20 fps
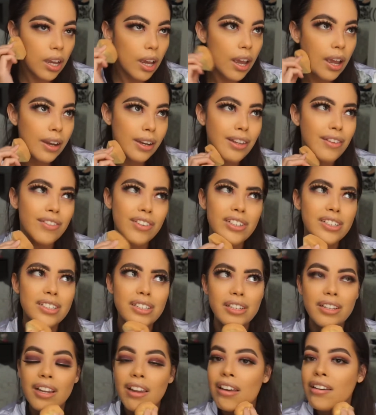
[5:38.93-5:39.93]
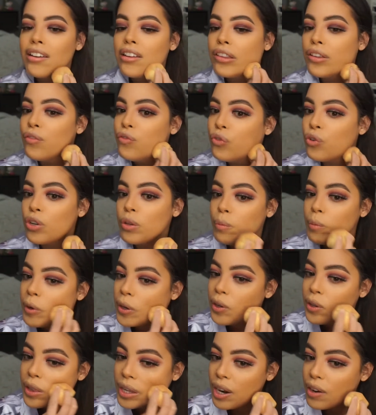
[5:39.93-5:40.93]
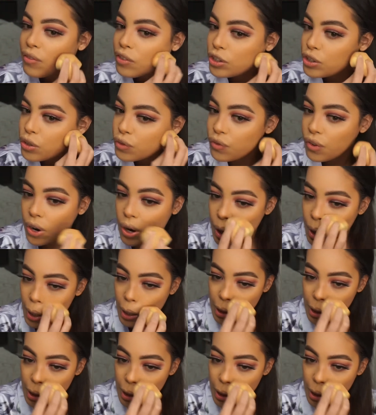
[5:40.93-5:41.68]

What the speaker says: and even to like the 4th book that I've read so far,